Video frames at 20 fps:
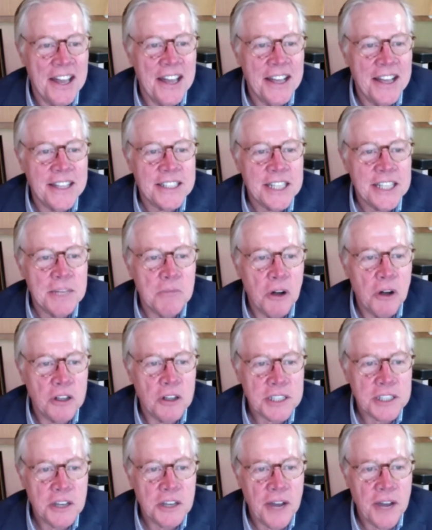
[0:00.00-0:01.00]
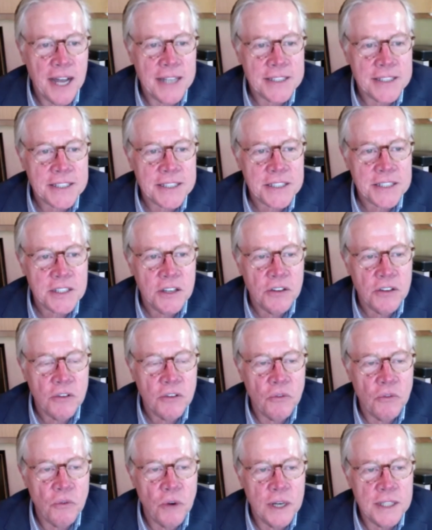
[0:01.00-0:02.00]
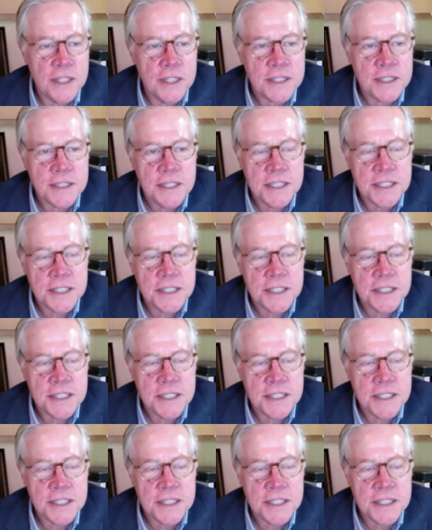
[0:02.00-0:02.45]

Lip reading: Tim also asks, what is the